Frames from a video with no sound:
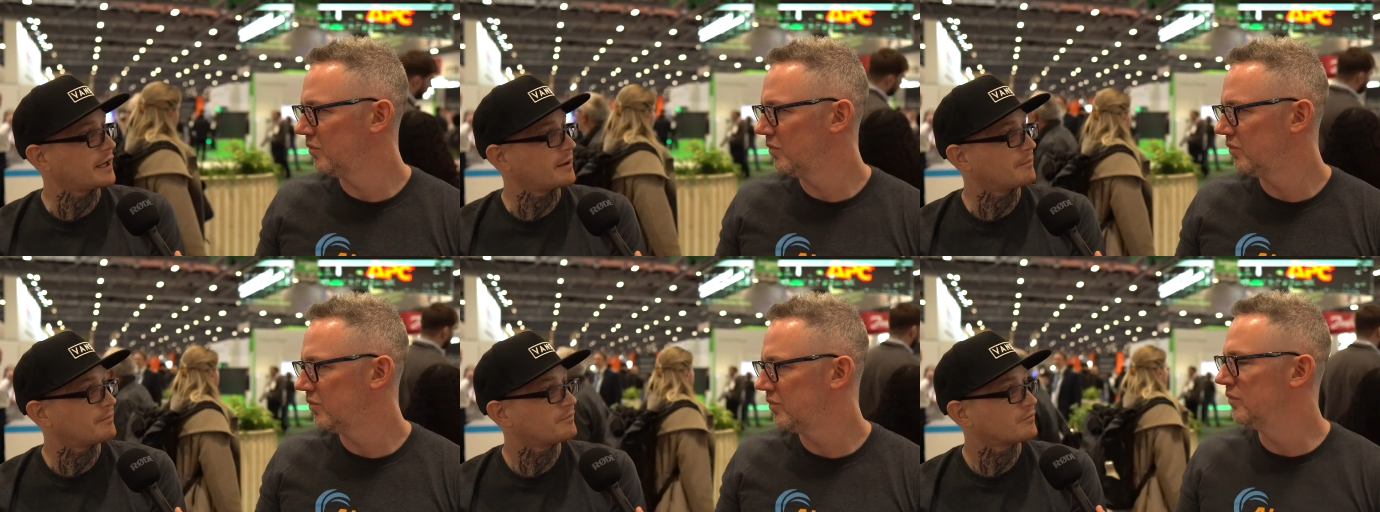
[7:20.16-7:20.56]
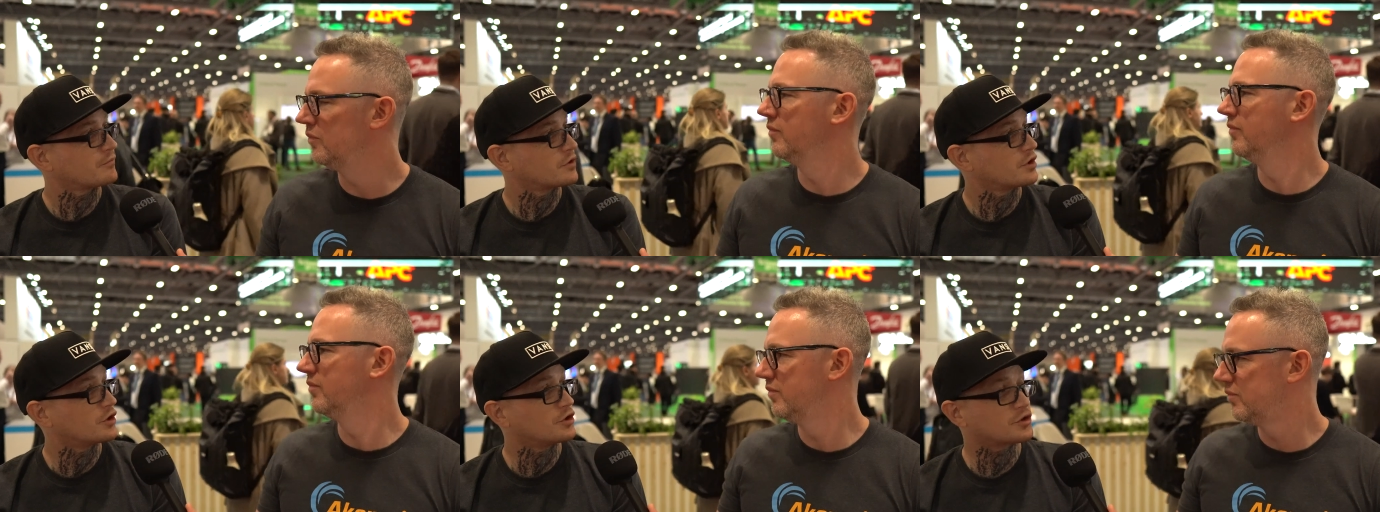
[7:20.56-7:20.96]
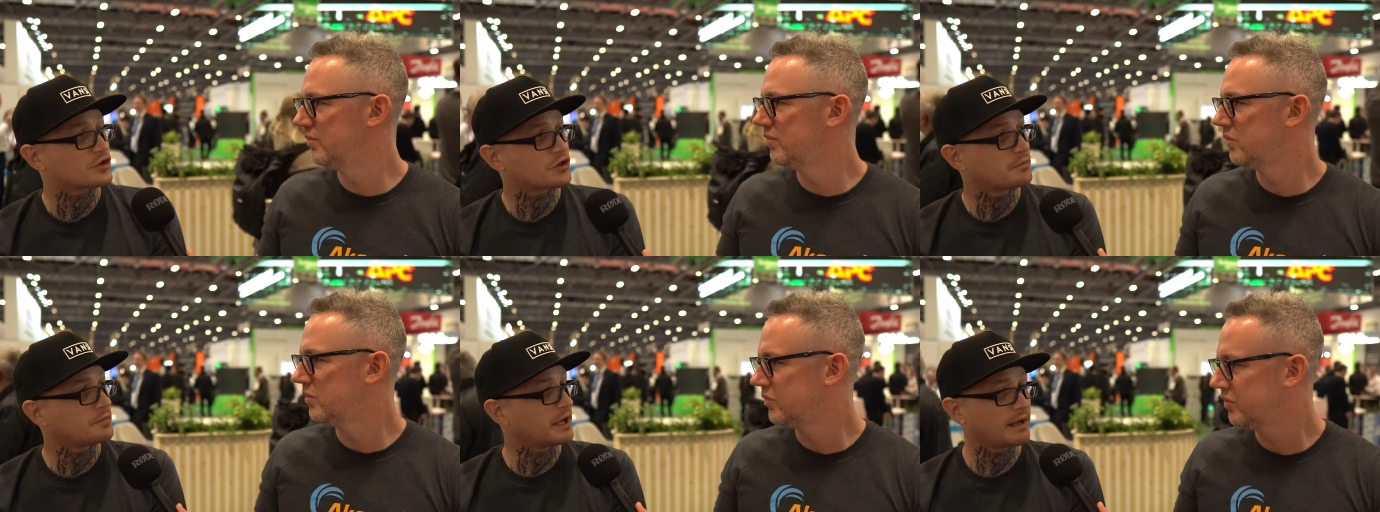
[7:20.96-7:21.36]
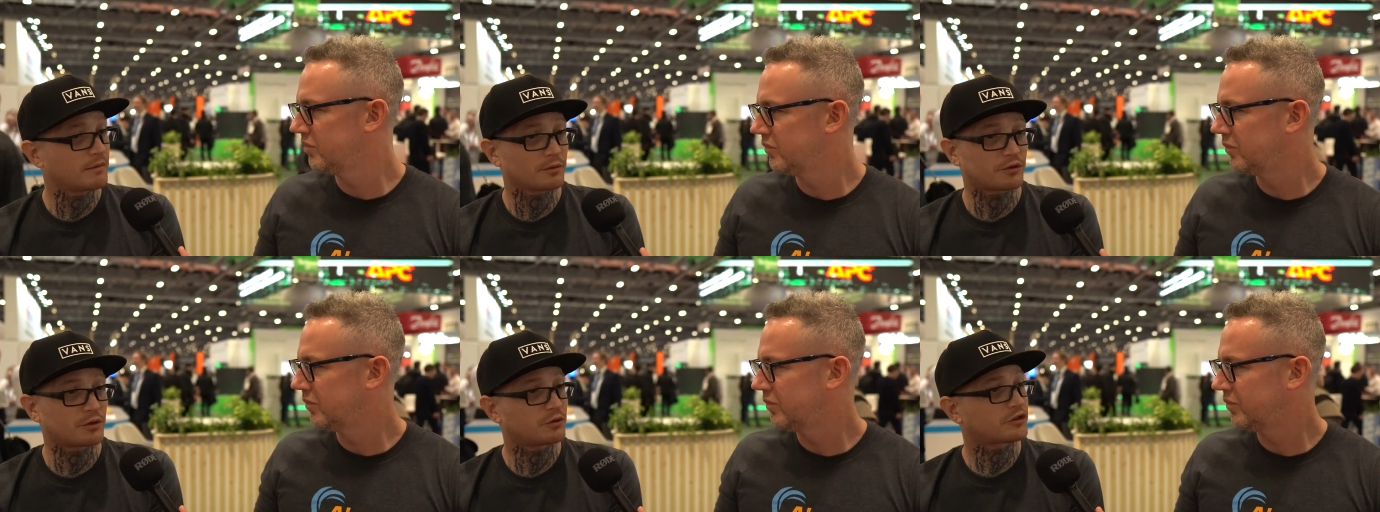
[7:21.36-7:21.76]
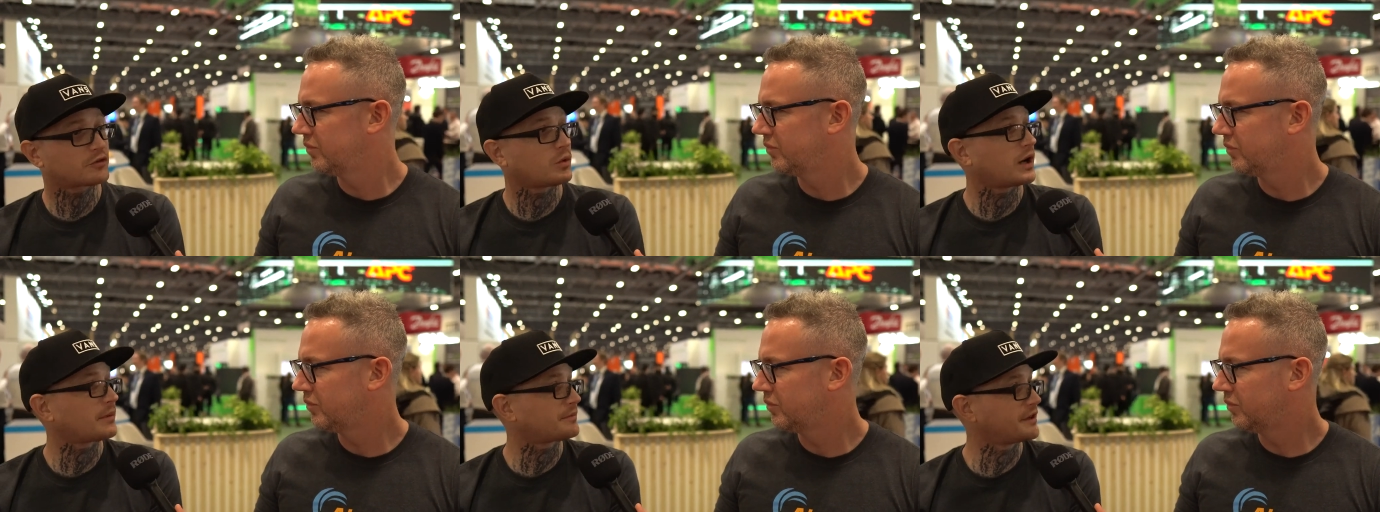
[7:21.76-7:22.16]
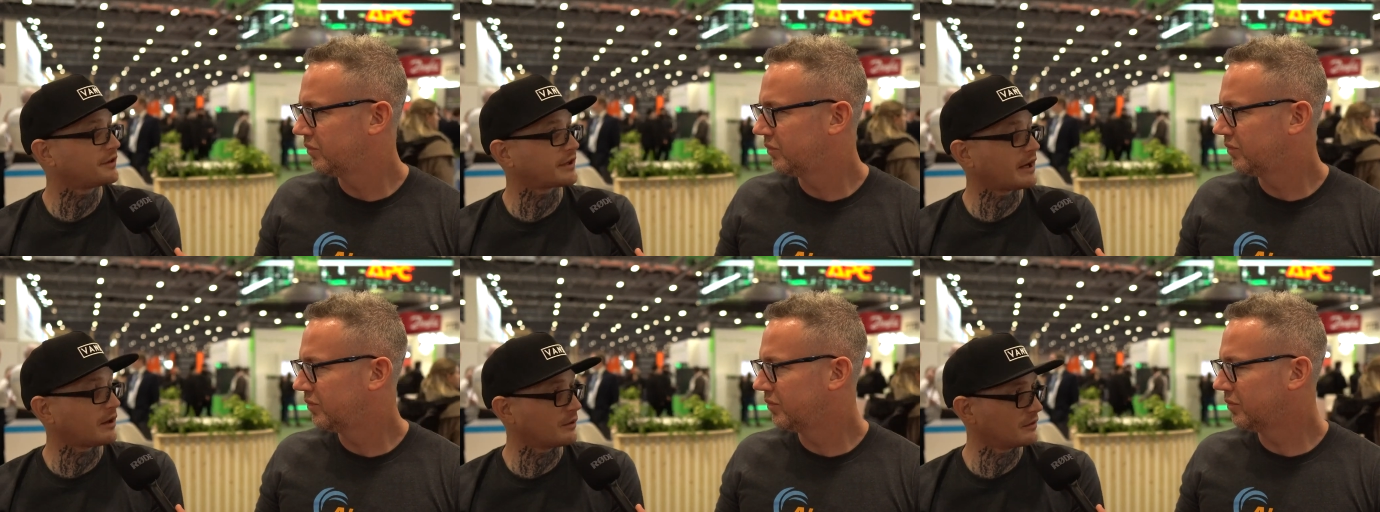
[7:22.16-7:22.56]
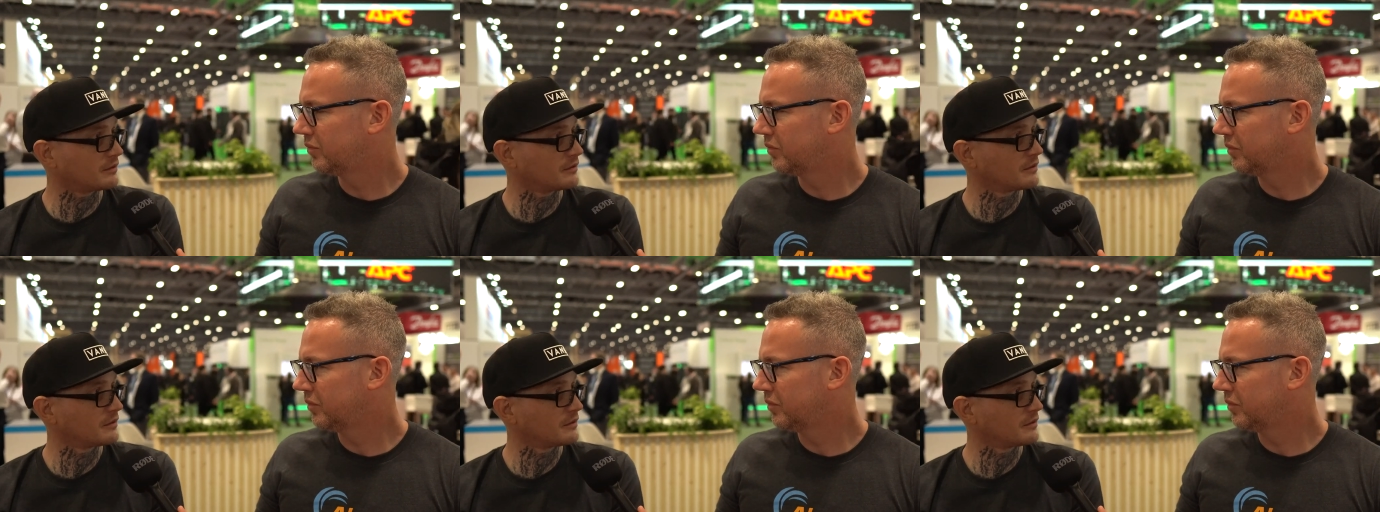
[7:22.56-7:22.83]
Speaker 1: name. You should be able to swap these out